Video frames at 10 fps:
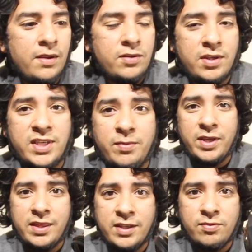So I was
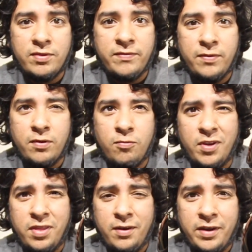get this one for
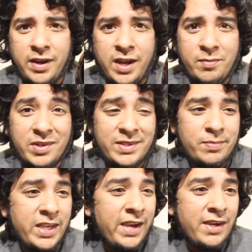$139, but
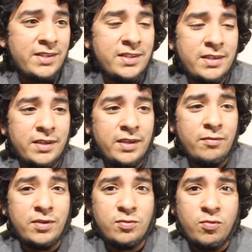tax it
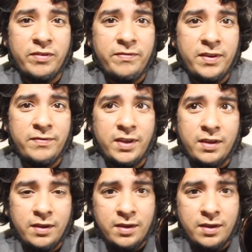was $150.